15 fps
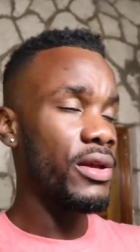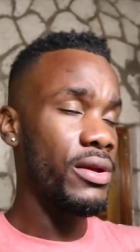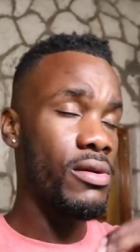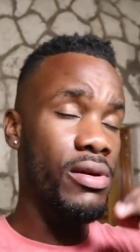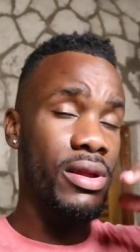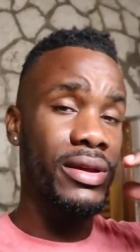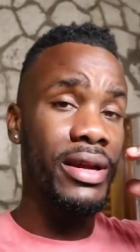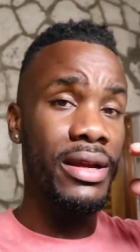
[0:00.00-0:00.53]
You're
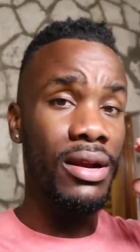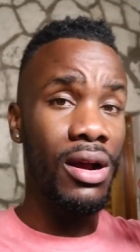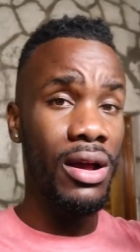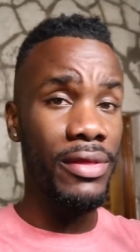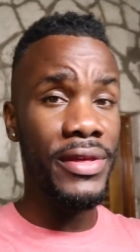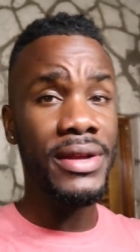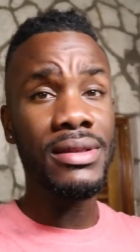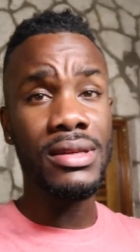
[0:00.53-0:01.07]
going to get
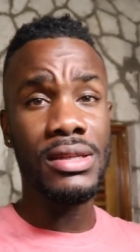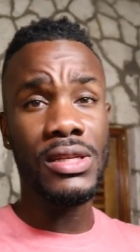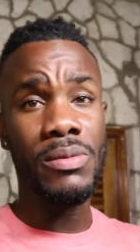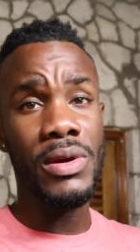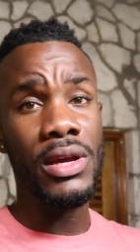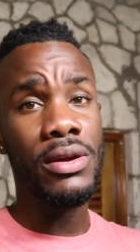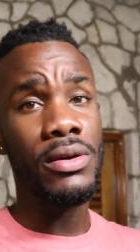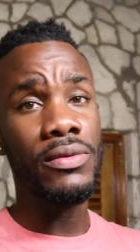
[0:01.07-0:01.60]
authentic
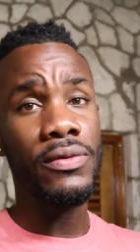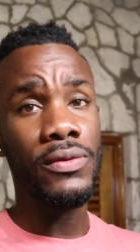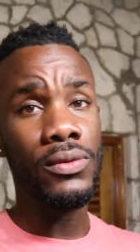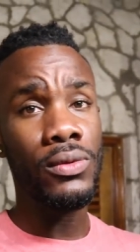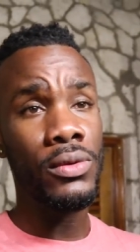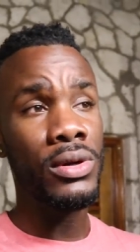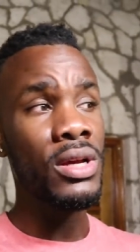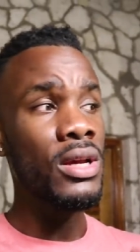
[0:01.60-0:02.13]
Jamaican
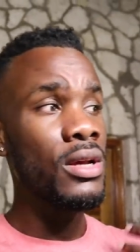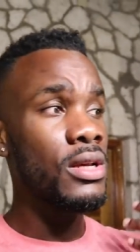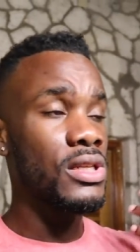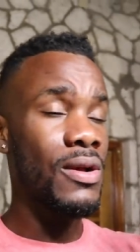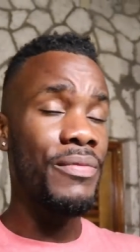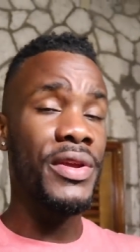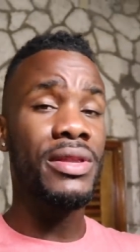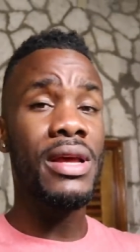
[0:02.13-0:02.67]
food,
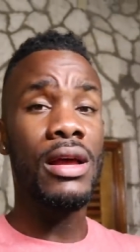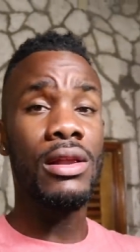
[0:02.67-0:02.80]
something